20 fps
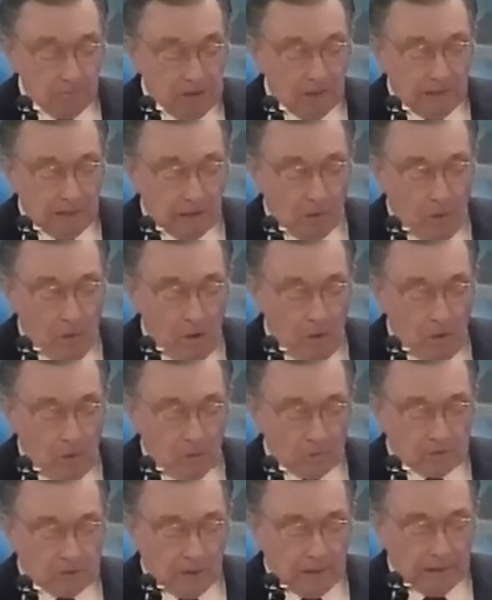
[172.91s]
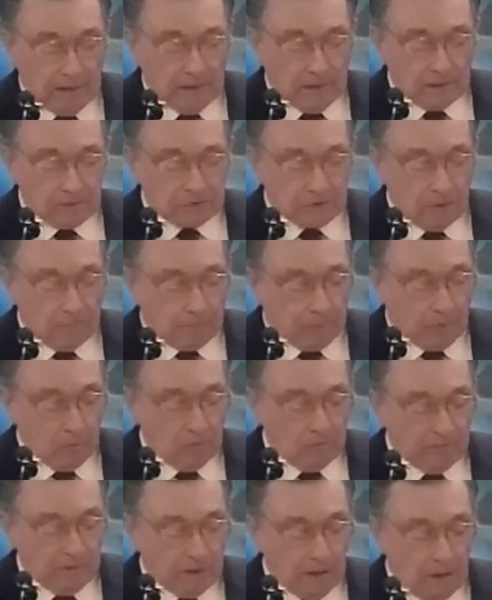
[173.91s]
but in all things
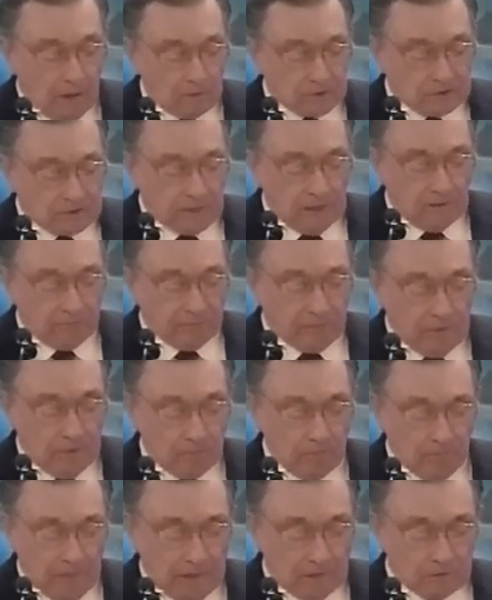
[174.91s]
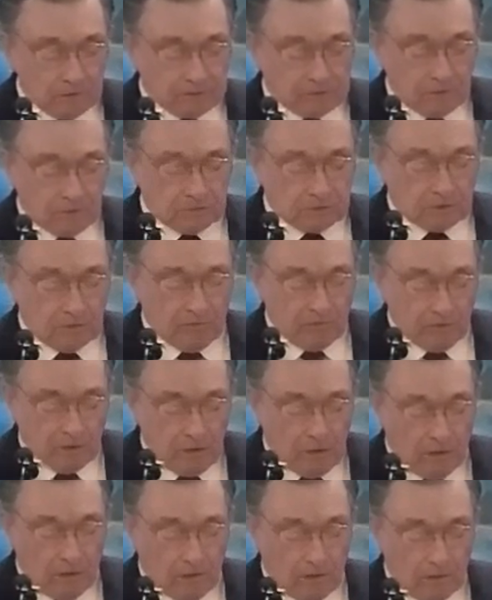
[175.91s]
approving ourselves as ministers of
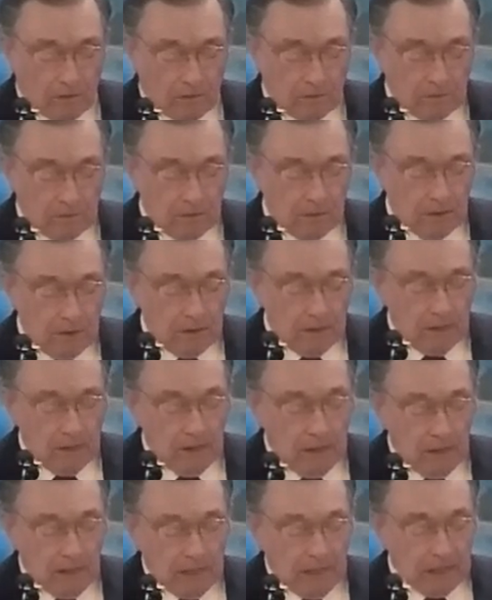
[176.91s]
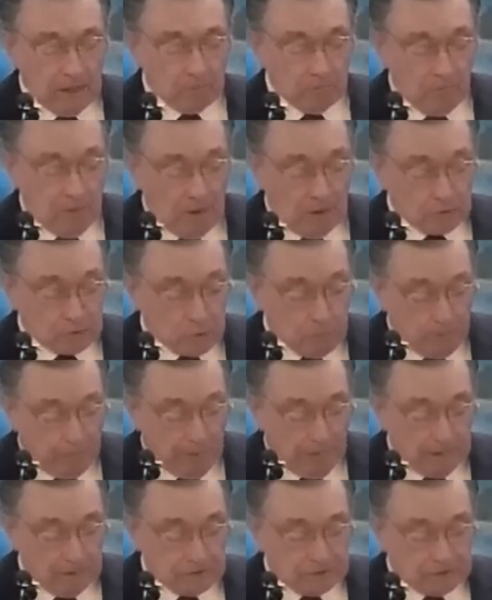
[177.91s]
God, in much
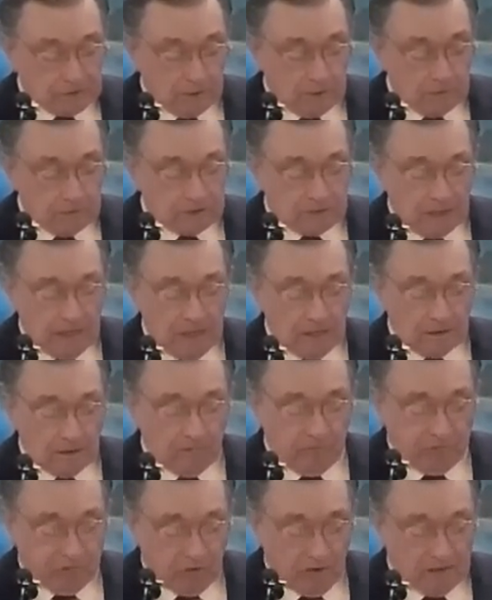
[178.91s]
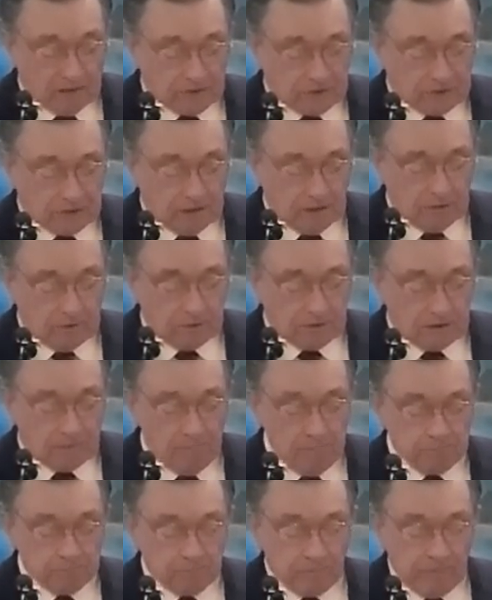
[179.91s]
patience, in afflictions,